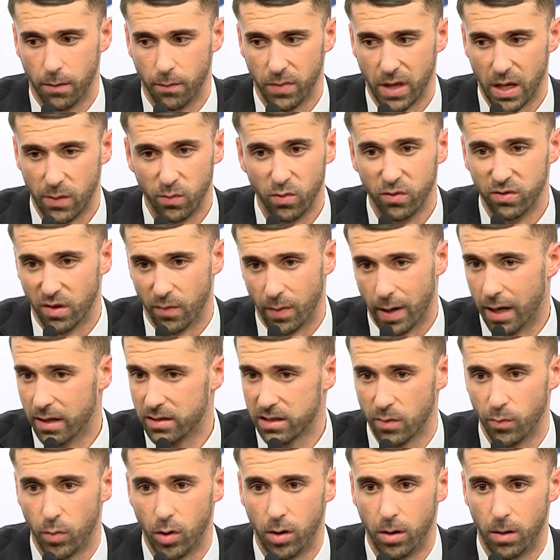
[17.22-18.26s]
They moved the
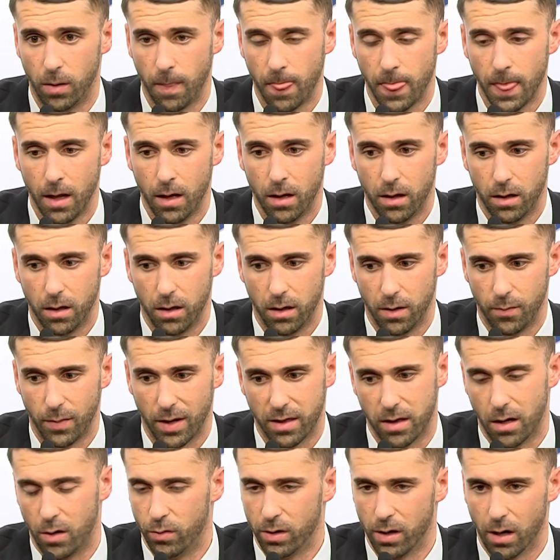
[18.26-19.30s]
basketball. I
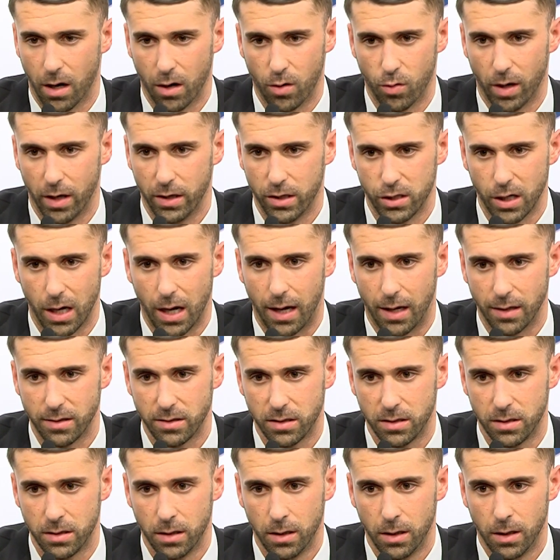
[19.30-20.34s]
thought we got great
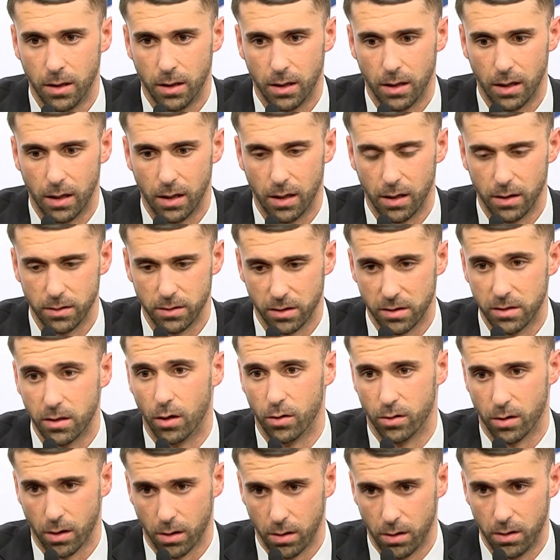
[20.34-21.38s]
shots to
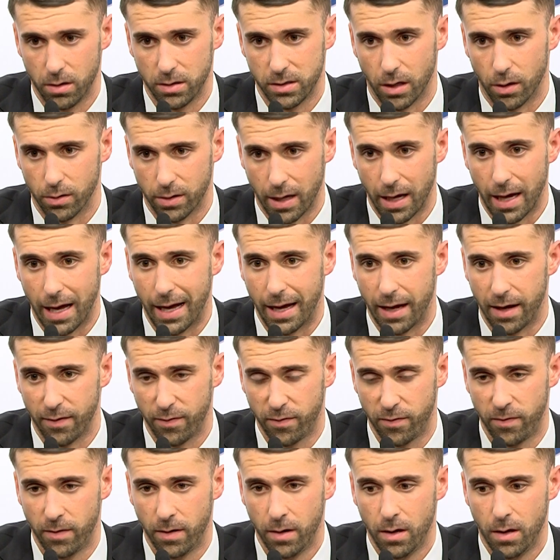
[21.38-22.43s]
start the half,
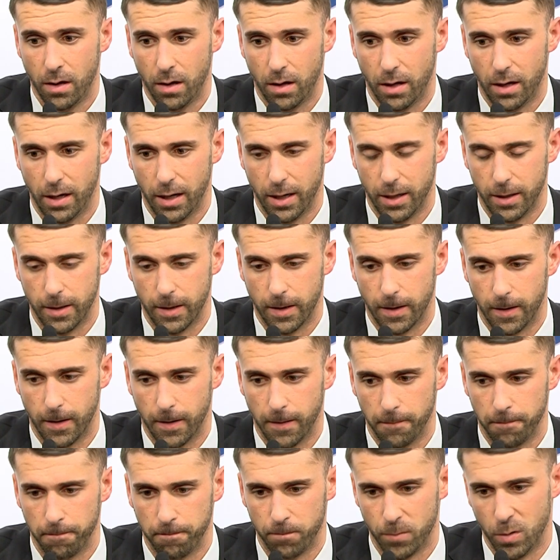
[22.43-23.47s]

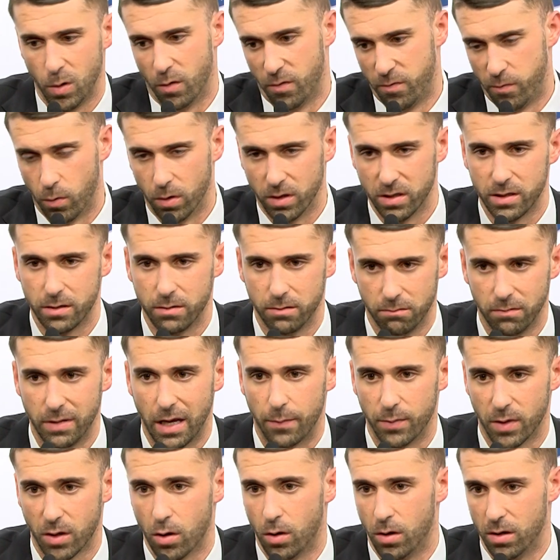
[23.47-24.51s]
and you know, forced
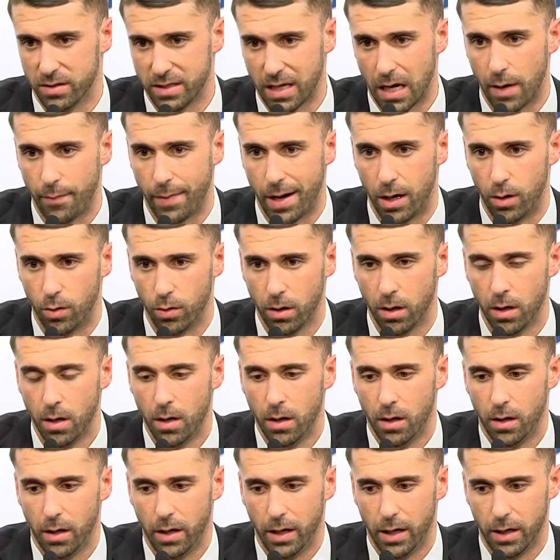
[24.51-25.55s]
them to call a timeout.
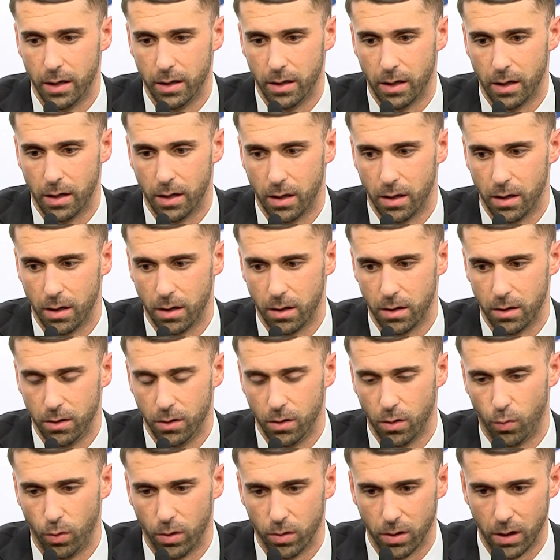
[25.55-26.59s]
And you
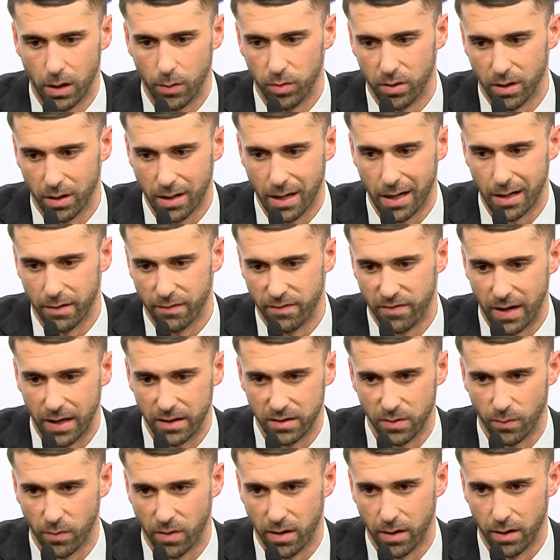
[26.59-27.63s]
know, we were able to kind of find
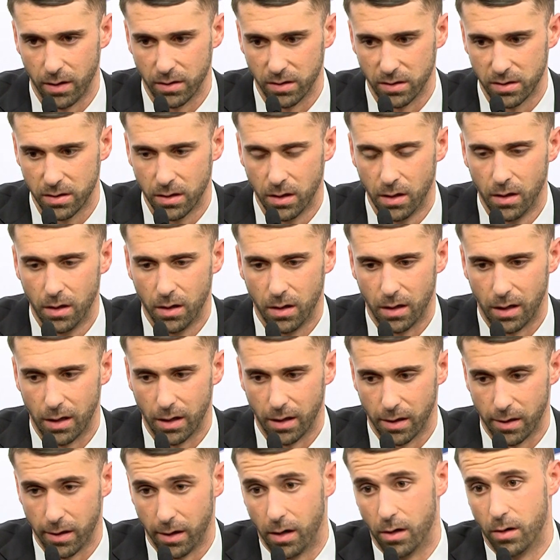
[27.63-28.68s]
some things
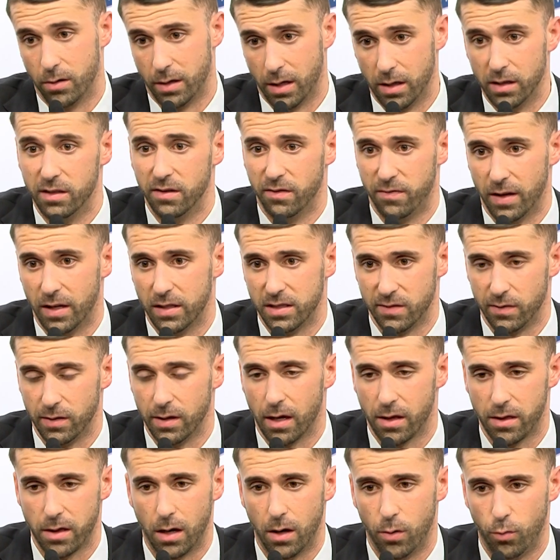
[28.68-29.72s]
there. And then defensively, I
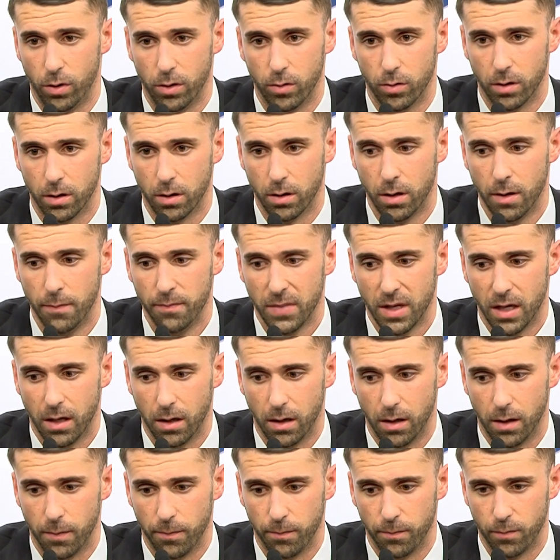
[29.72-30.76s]
thought we were
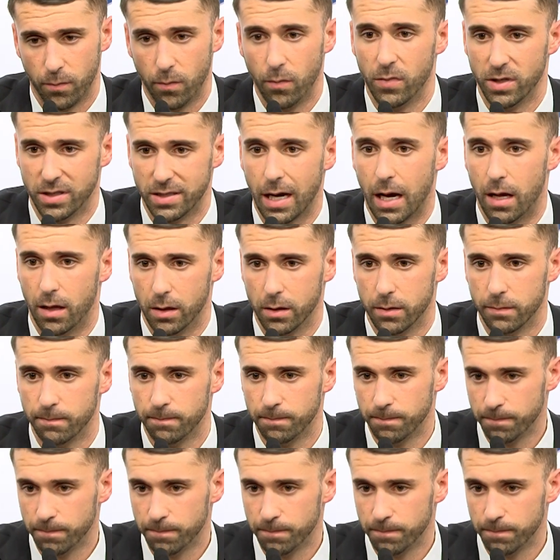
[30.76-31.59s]
solid.